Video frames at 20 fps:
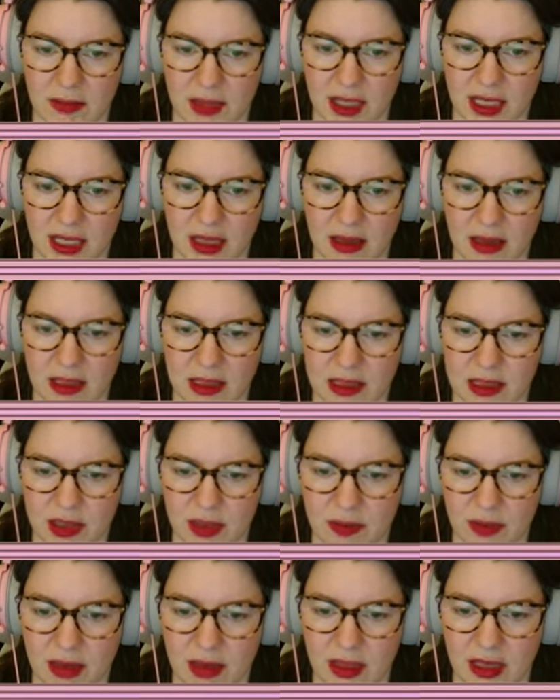these
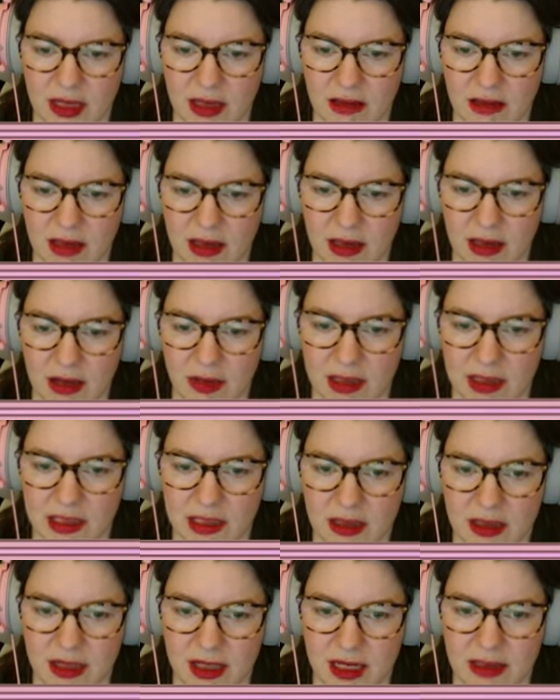up and then I think going to
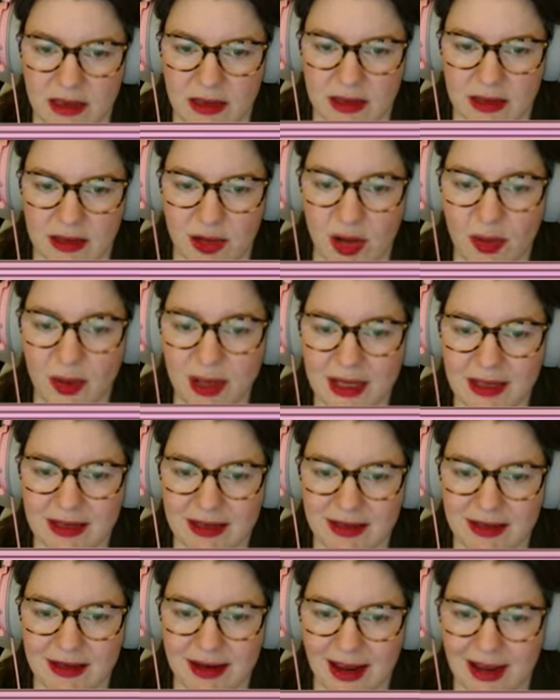the next
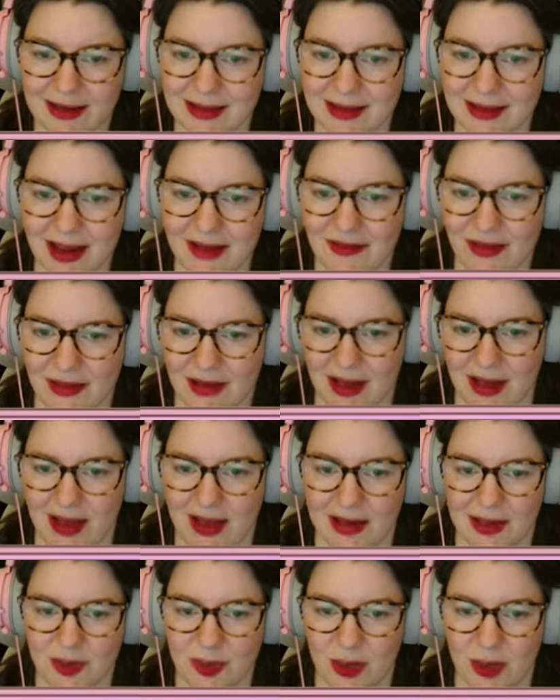level,
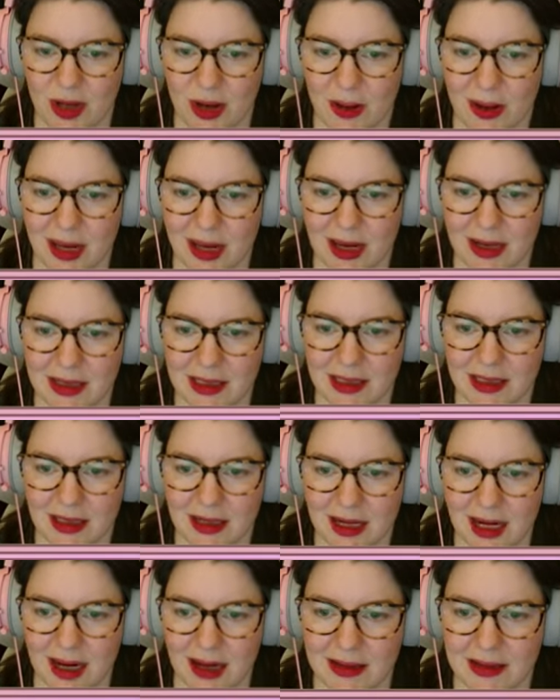guys. We're going to the
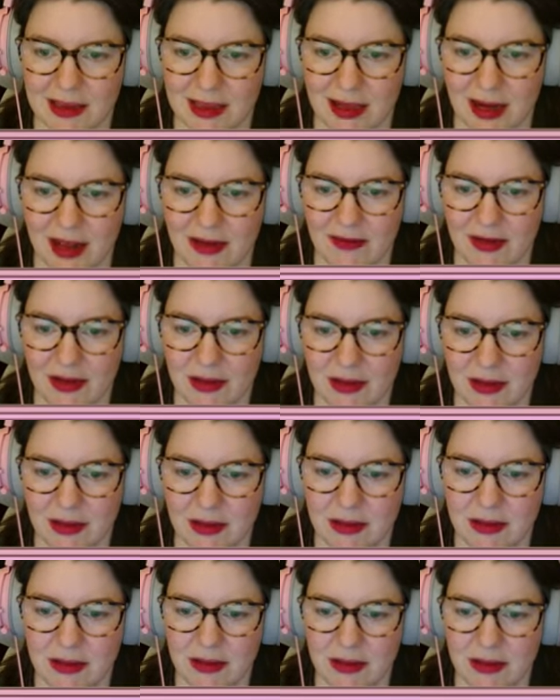next
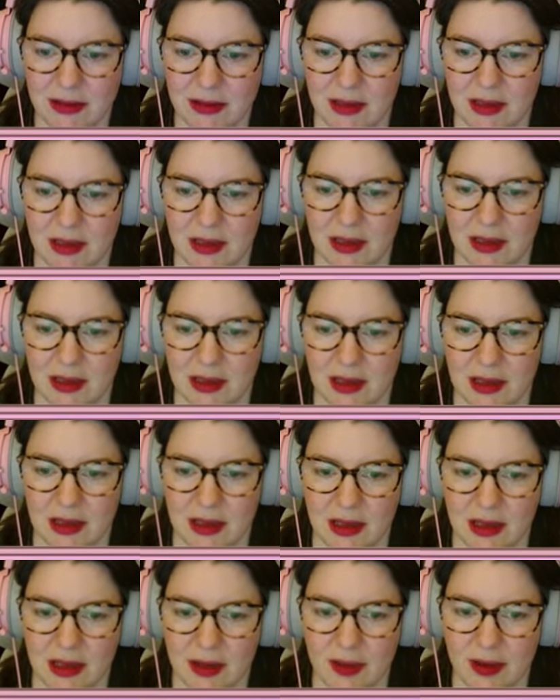level. I
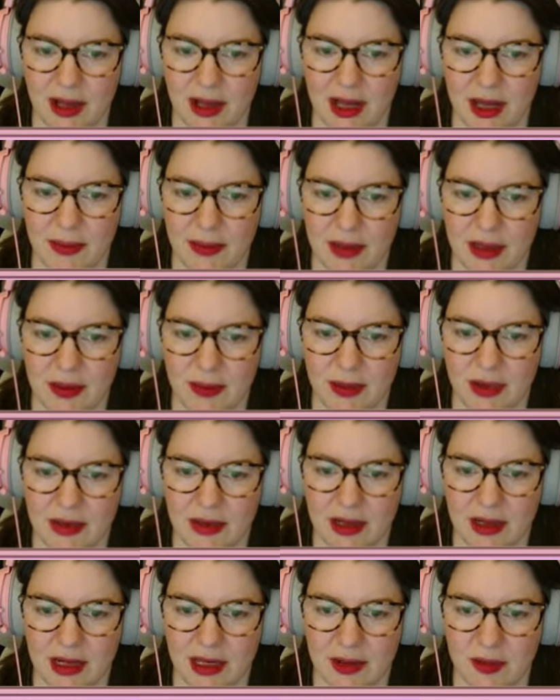think we're happy with
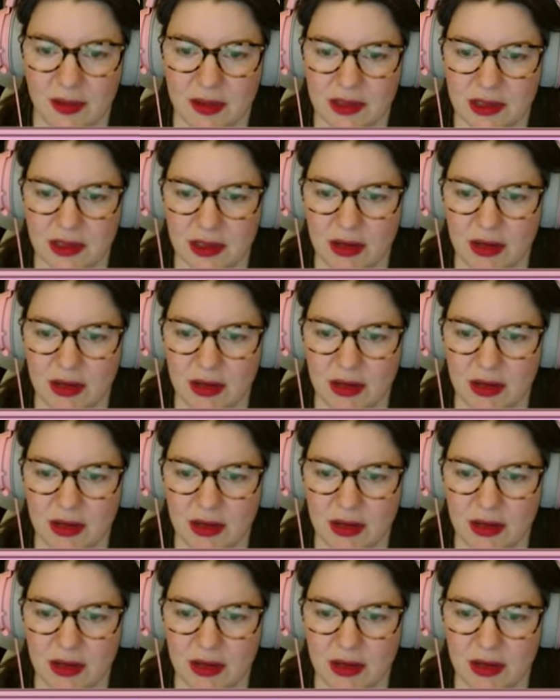like what's going.